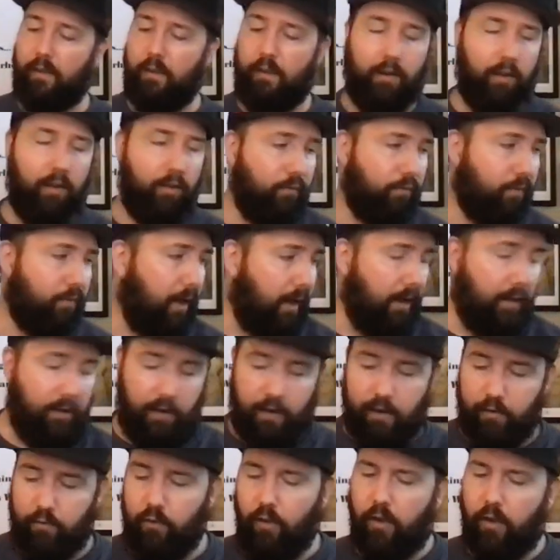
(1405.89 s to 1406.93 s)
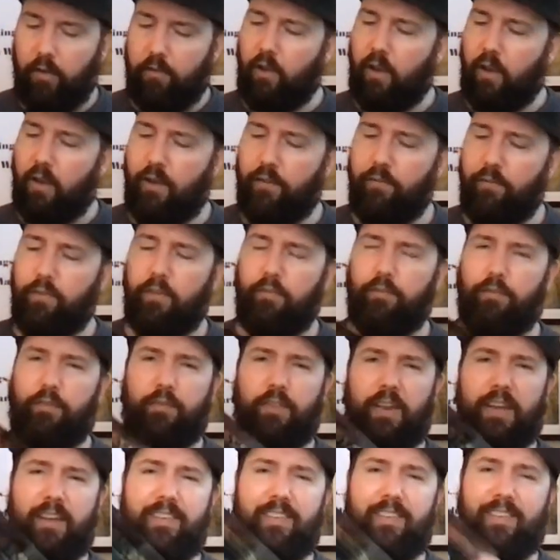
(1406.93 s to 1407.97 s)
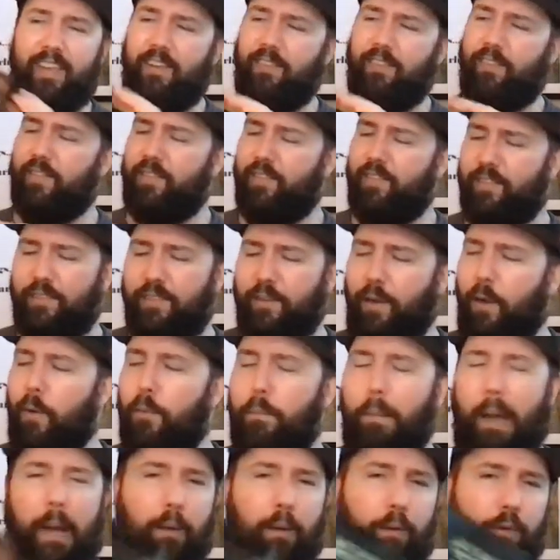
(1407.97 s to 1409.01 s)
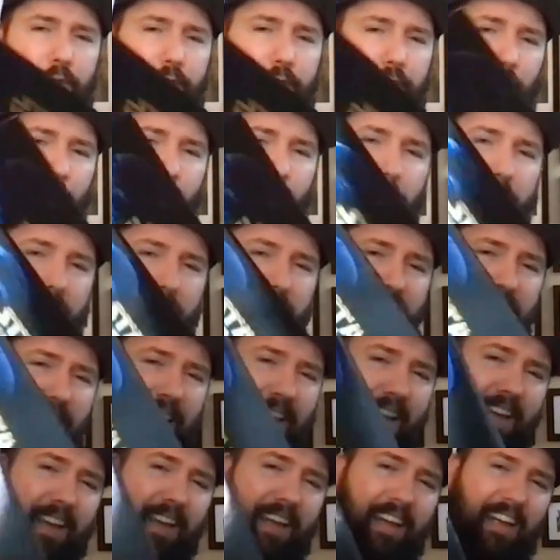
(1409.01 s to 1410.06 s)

I love that. And it's got, I love the vintage. It's so Power of the Force, isn't it?